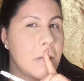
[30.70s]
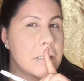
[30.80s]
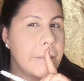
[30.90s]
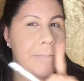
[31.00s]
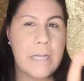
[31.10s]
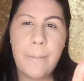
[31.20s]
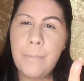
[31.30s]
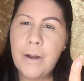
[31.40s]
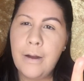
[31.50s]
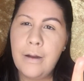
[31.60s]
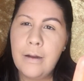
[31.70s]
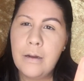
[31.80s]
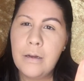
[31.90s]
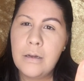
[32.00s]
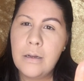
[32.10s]
September
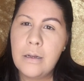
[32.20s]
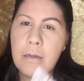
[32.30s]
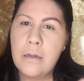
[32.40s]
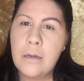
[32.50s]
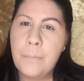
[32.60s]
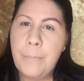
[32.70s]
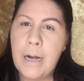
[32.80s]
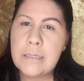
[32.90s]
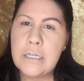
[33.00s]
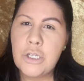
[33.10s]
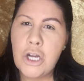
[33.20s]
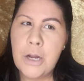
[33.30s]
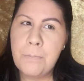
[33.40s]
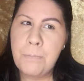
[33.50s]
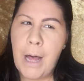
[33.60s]
Boxy
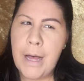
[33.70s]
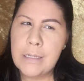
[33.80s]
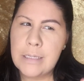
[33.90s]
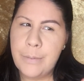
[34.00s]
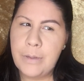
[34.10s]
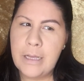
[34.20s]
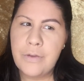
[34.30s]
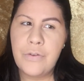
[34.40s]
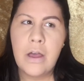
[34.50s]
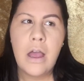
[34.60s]
Charm box, I believe.